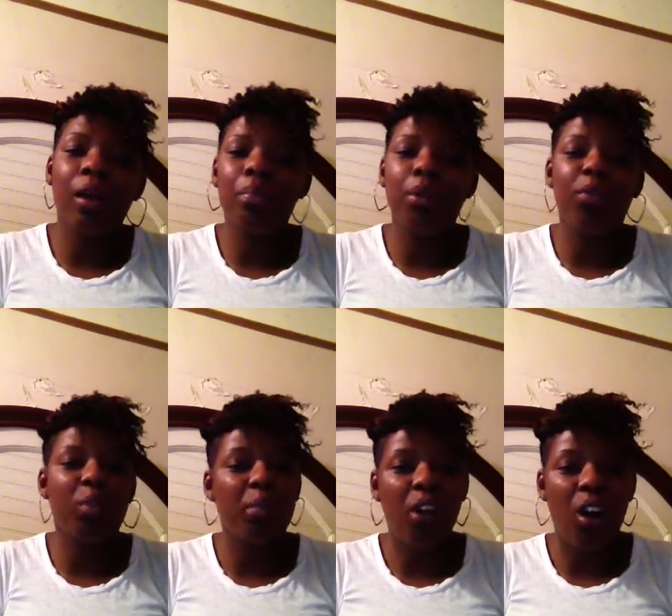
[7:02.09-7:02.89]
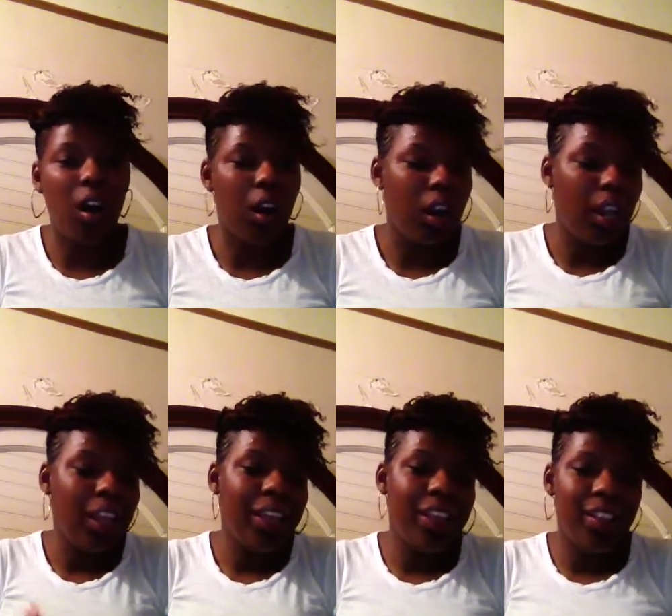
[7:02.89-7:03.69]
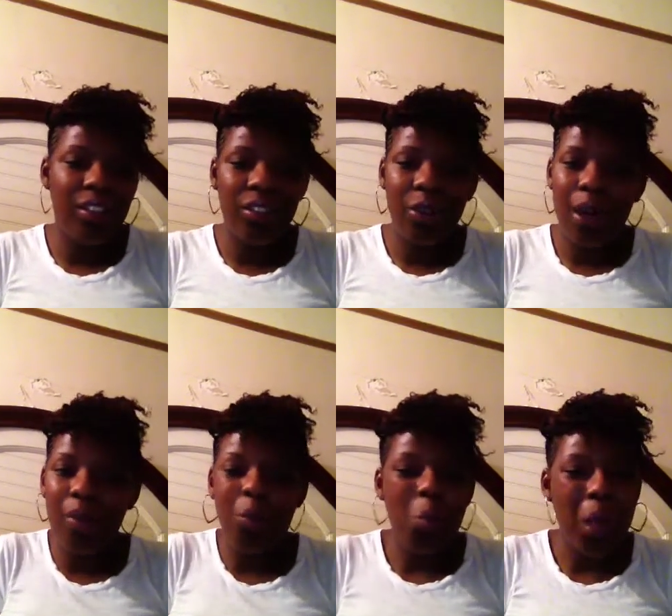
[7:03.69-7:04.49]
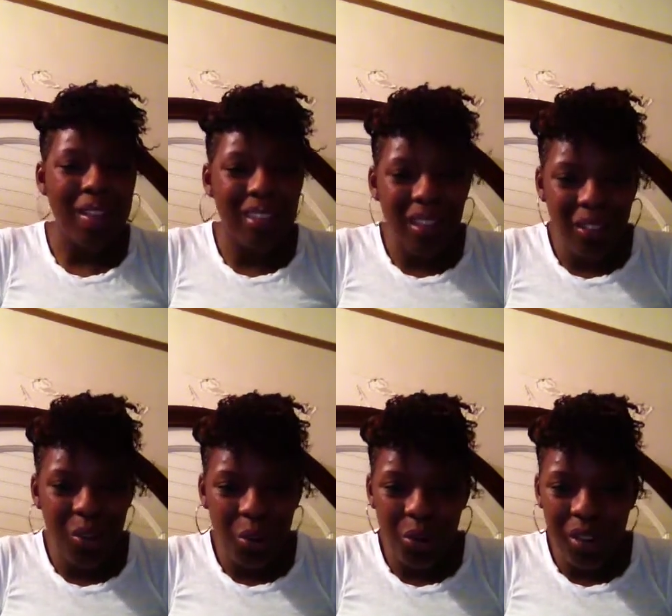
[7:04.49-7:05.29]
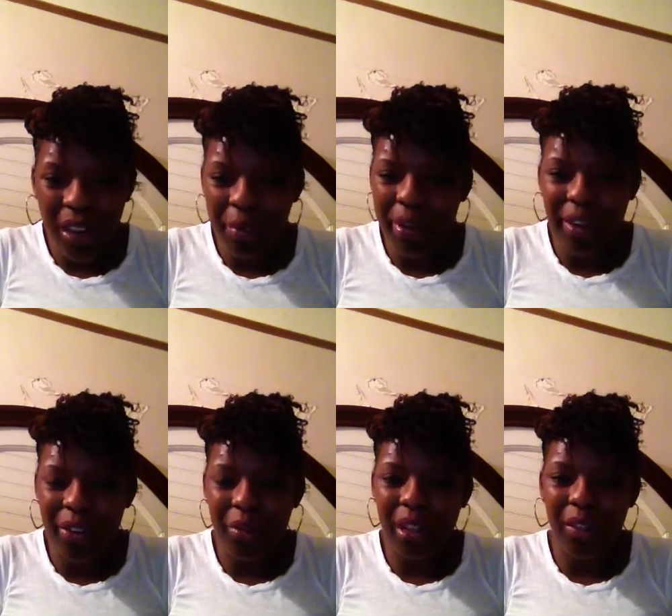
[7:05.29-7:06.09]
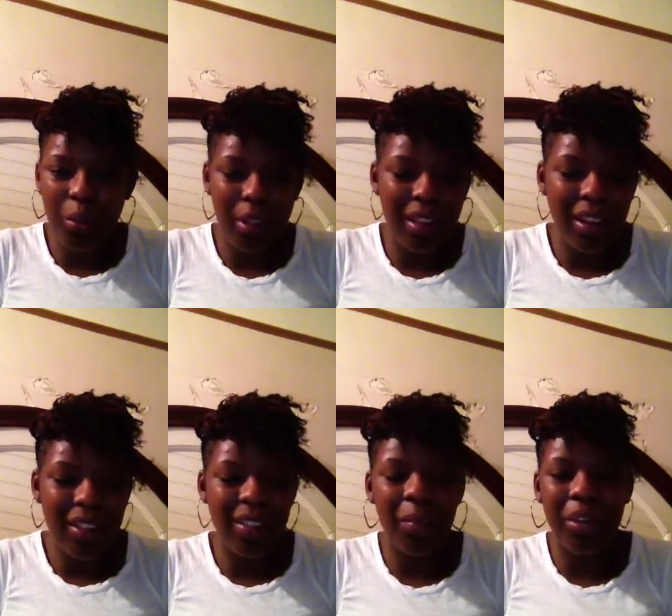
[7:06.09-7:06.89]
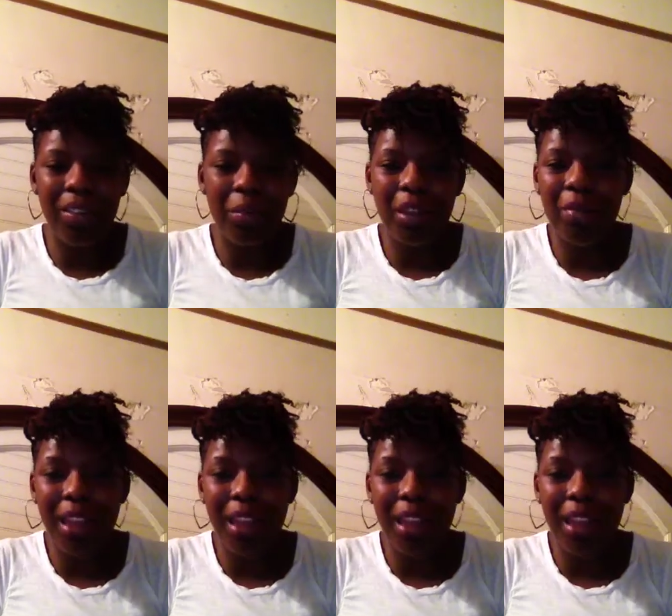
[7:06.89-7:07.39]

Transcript: upload from the car. And you know I I tend to do those a lot, but I don't like the way that it ends up because sometimes I